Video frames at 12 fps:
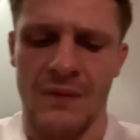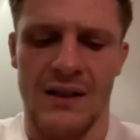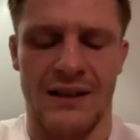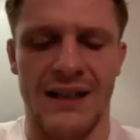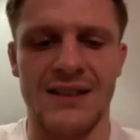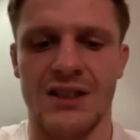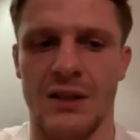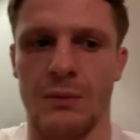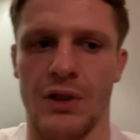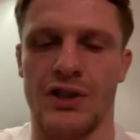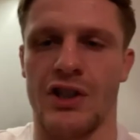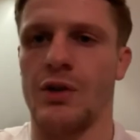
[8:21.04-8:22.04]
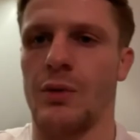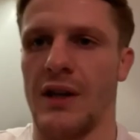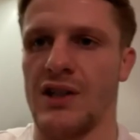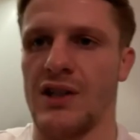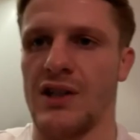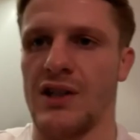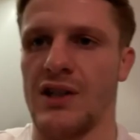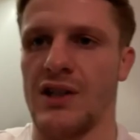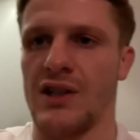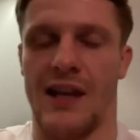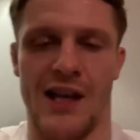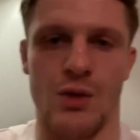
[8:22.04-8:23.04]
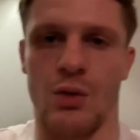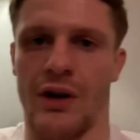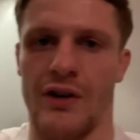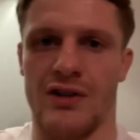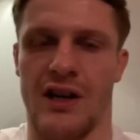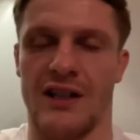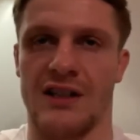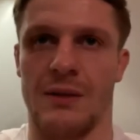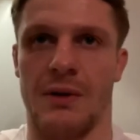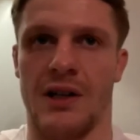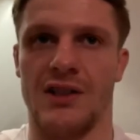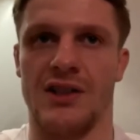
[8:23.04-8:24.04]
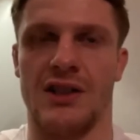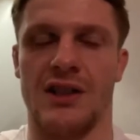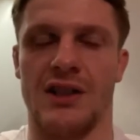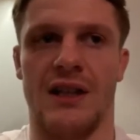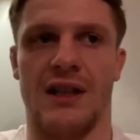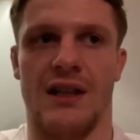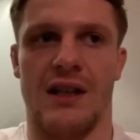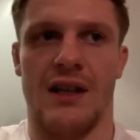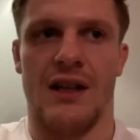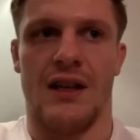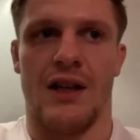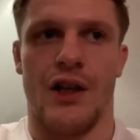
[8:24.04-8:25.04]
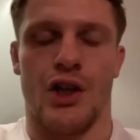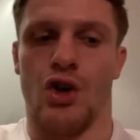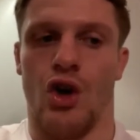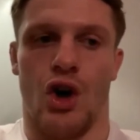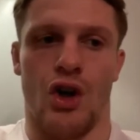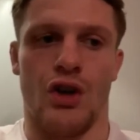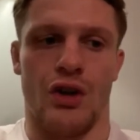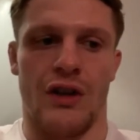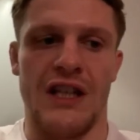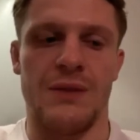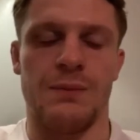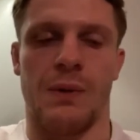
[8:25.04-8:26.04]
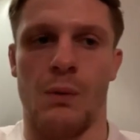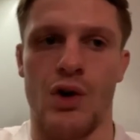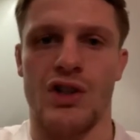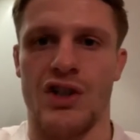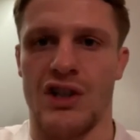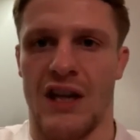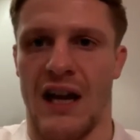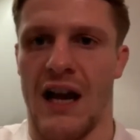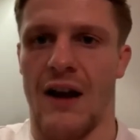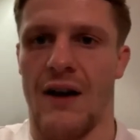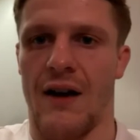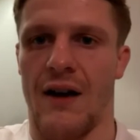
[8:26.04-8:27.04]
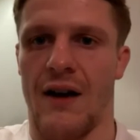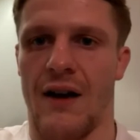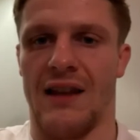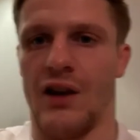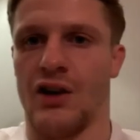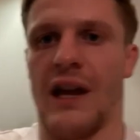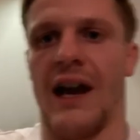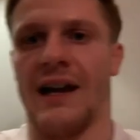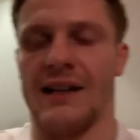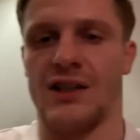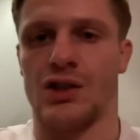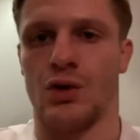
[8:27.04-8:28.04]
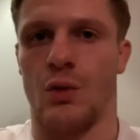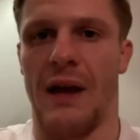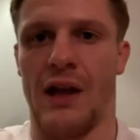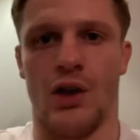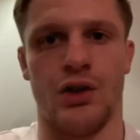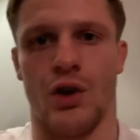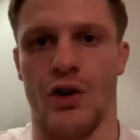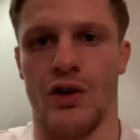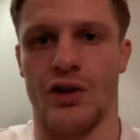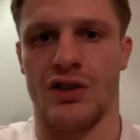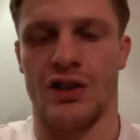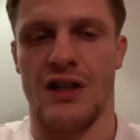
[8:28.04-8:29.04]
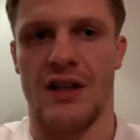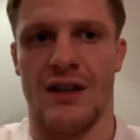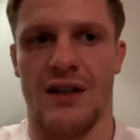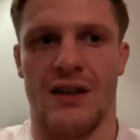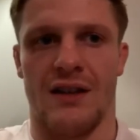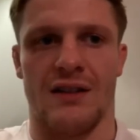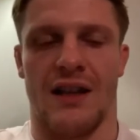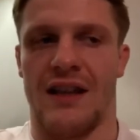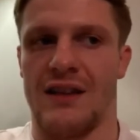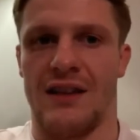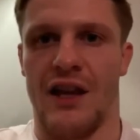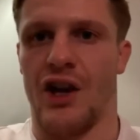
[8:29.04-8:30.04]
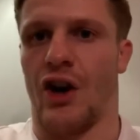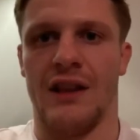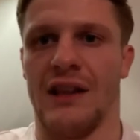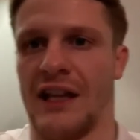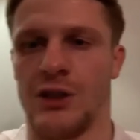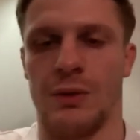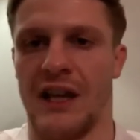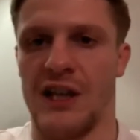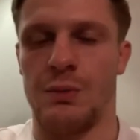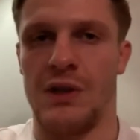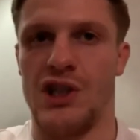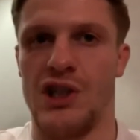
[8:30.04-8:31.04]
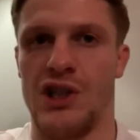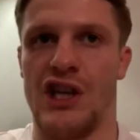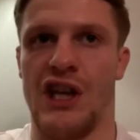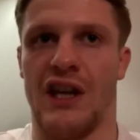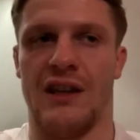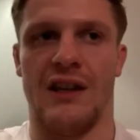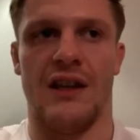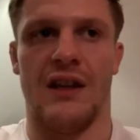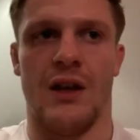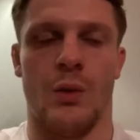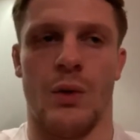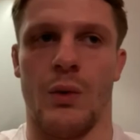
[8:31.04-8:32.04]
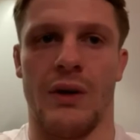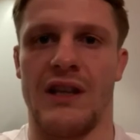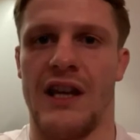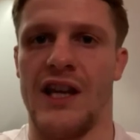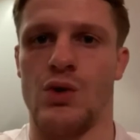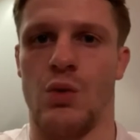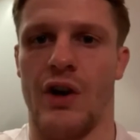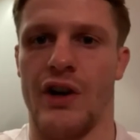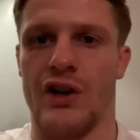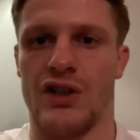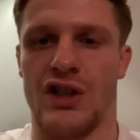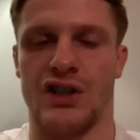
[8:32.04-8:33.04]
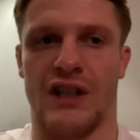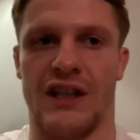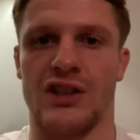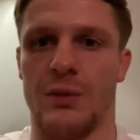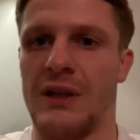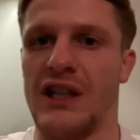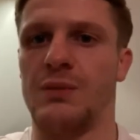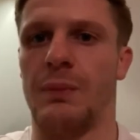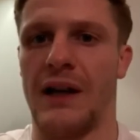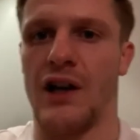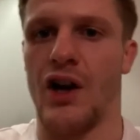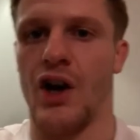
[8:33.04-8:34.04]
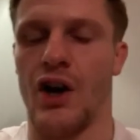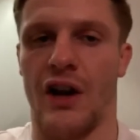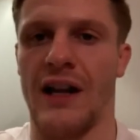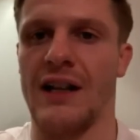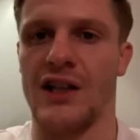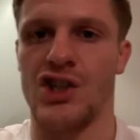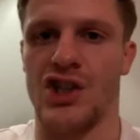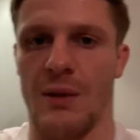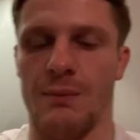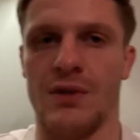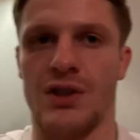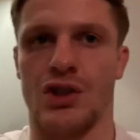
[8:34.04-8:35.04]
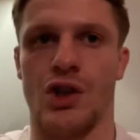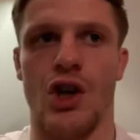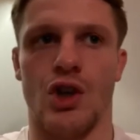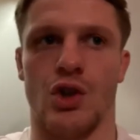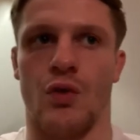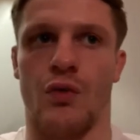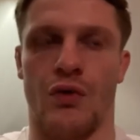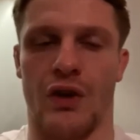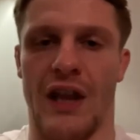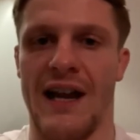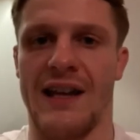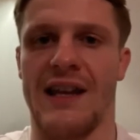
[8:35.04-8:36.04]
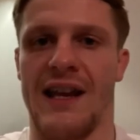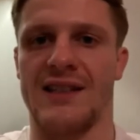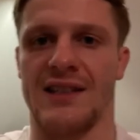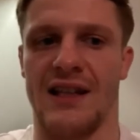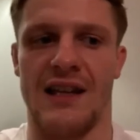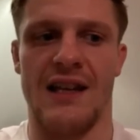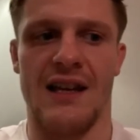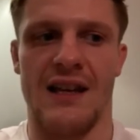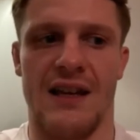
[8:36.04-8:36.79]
that's a similar situation to Cage Warriors, actually, because, you know, these promotions didn't have, like, their guys. So Bellator's, like, they're in links with SBG, and with Cage Warriors, it's like some of these bigger English gyms. So for that case, like,